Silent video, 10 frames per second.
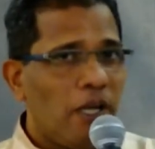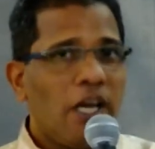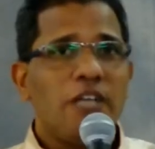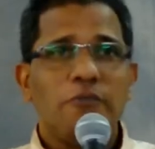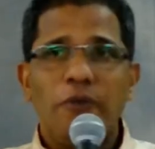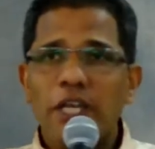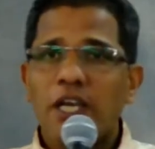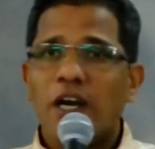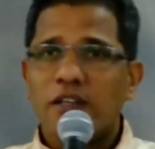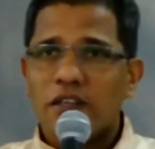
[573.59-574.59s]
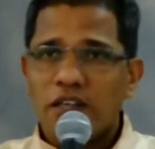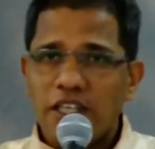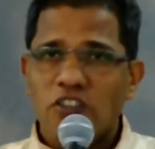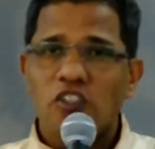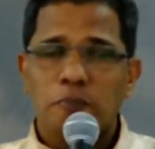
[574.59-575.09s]
and we are the
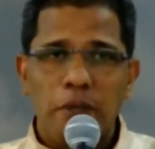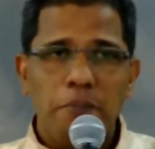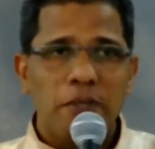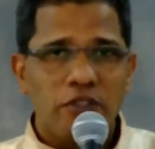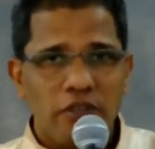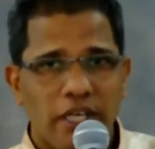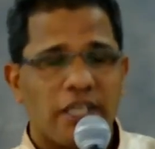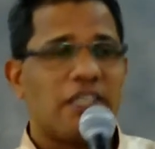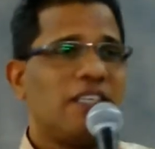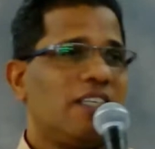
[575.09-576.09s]
righteous people today.